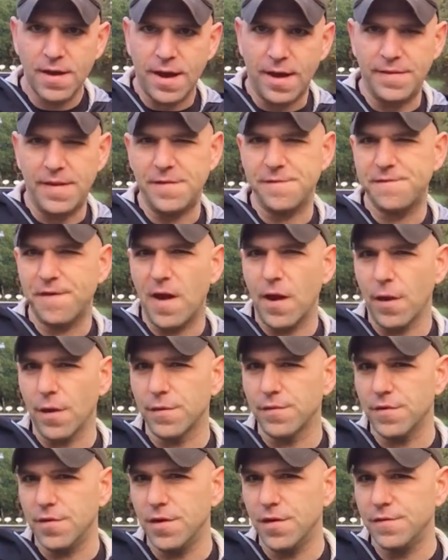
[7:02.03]
and they
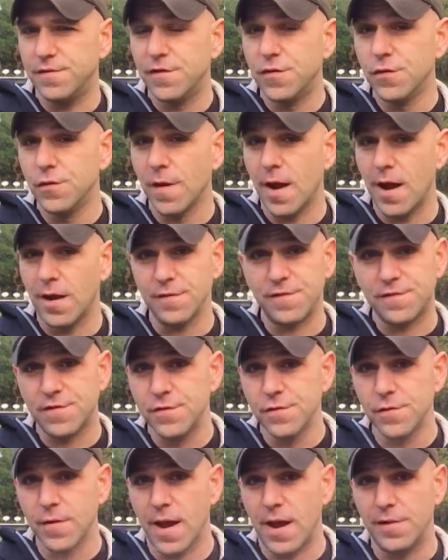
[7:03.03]
fired the two rounds,
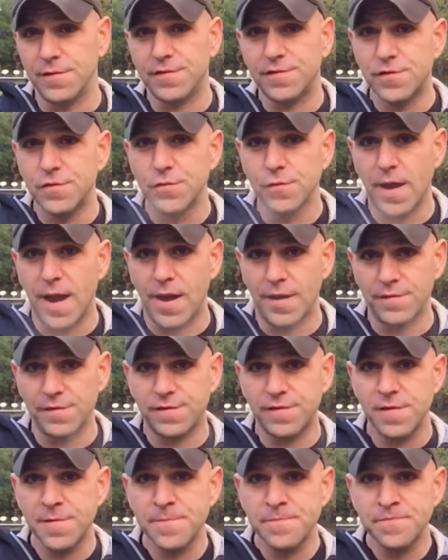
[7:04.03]
two rounds, two
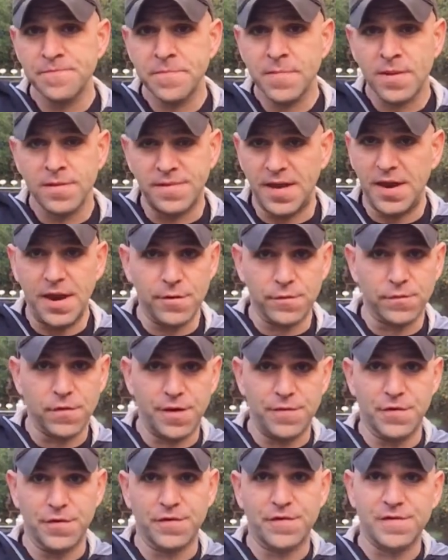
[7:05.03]
rounds. They didn't
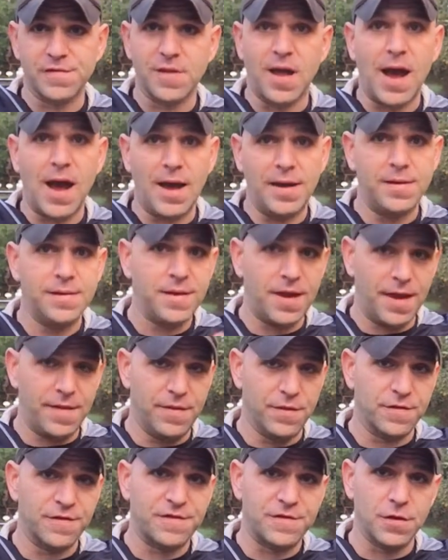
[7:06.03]
run their slide, and
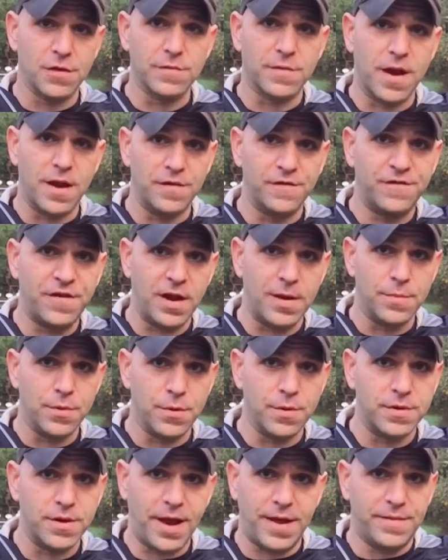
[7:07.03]
they're still round
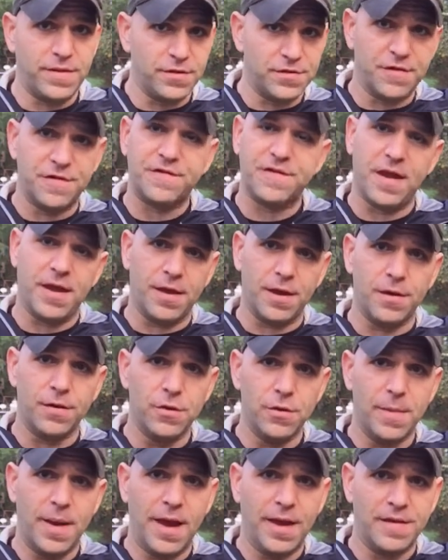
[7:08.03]
chambered, and they'll just stick in a
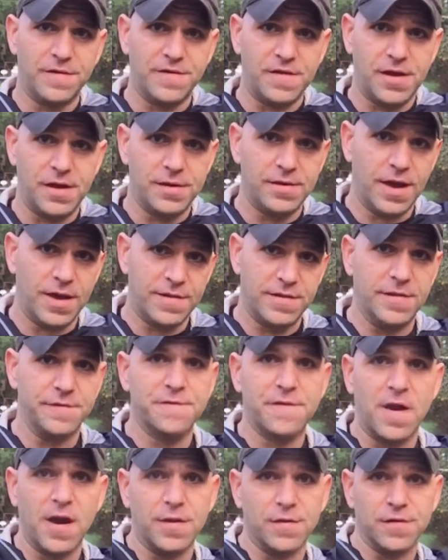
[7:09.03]
new magazine, and then they'll
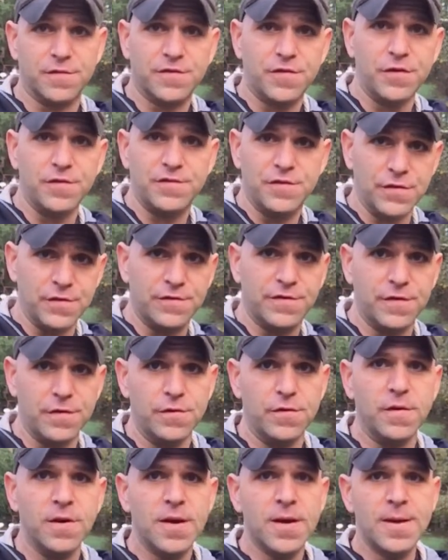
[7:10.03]
fire the
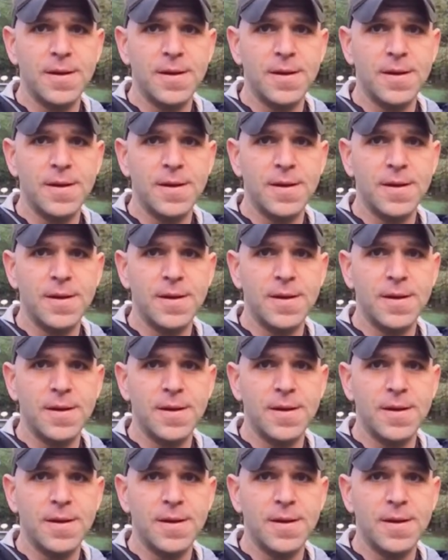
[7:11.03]
222.